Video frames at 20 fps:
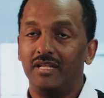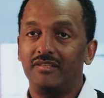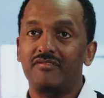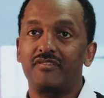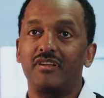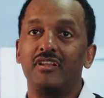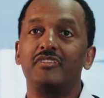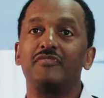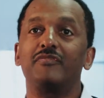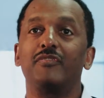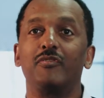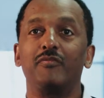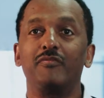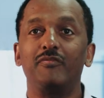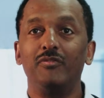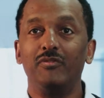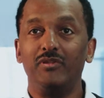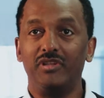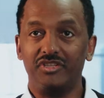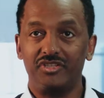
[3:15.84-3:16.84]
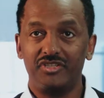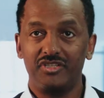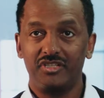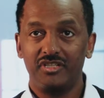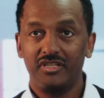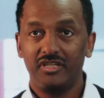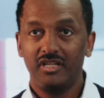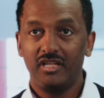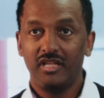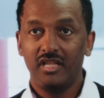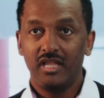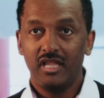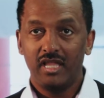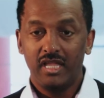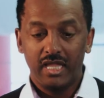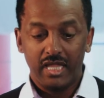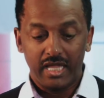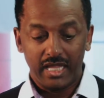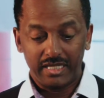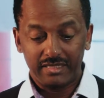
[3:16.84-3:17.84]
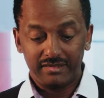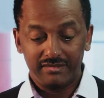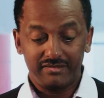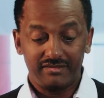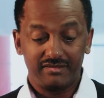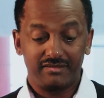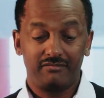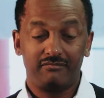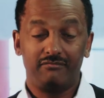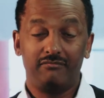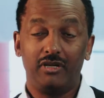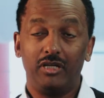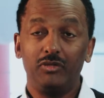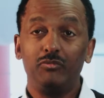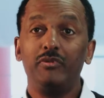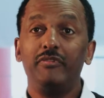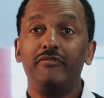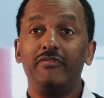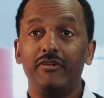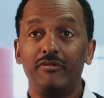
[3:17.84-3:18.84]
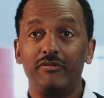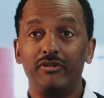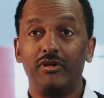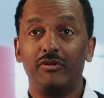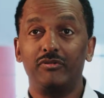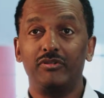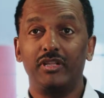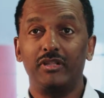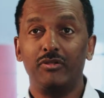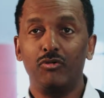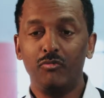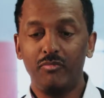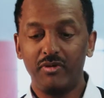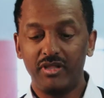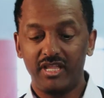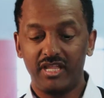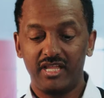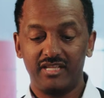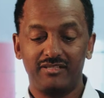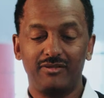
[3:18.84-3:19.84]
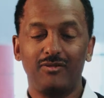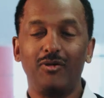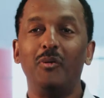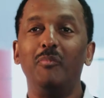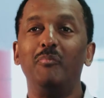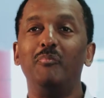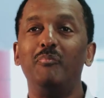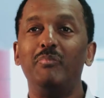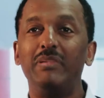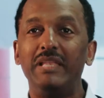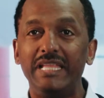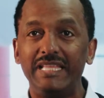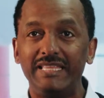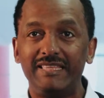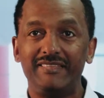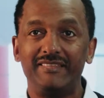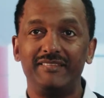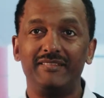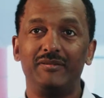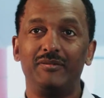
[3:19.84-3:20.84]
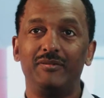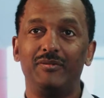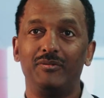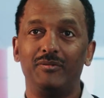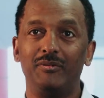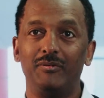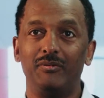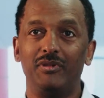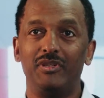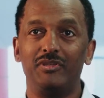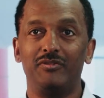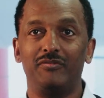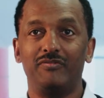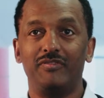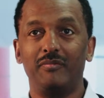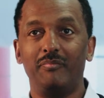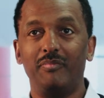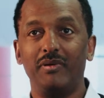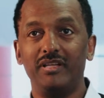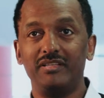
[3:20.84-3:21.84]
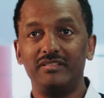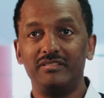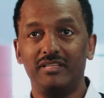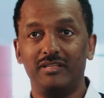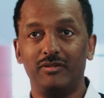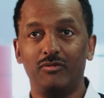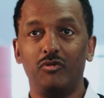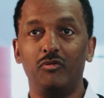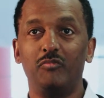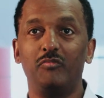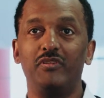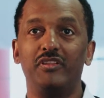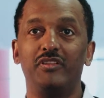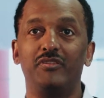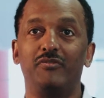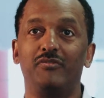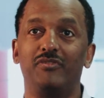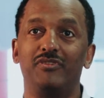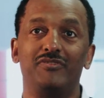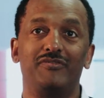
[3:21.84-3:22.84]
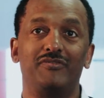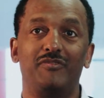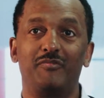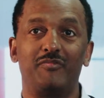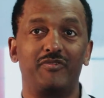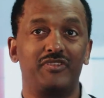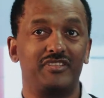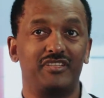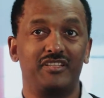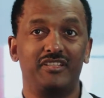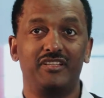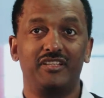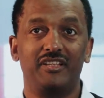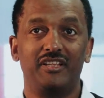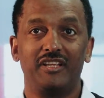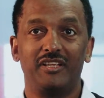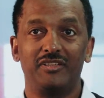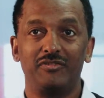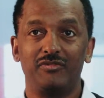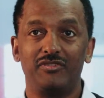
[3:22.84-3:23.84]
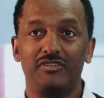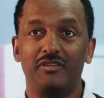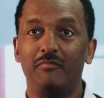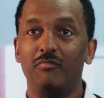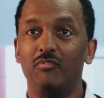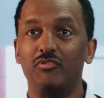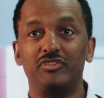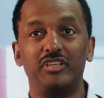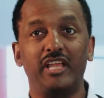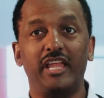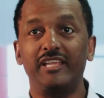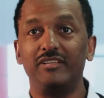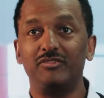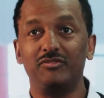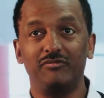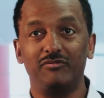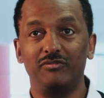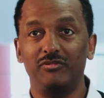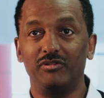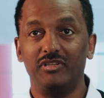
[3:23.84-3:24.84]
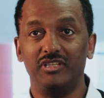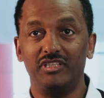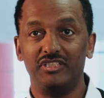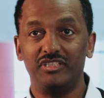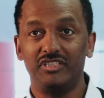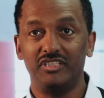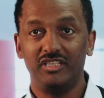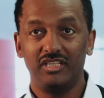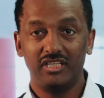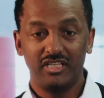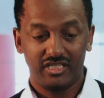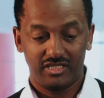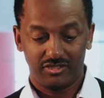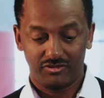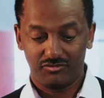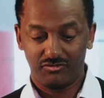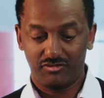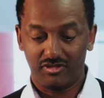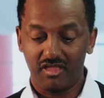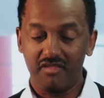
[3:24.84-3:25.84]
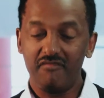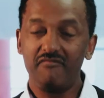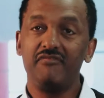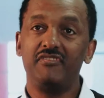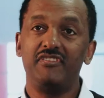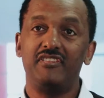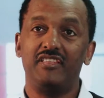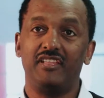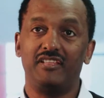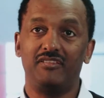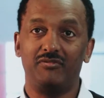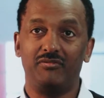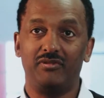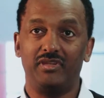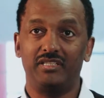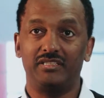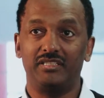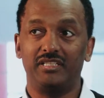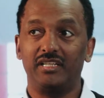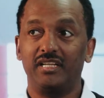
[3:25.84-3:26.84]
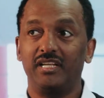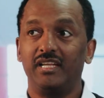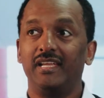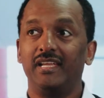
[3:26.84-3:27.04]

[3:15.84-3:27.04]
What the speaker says: transfer of knowledge. And what we found out that nobody has a complete knowledge of the past and a complete knowledge of the present. So it's a mosaics of knowledge. So they fit that together.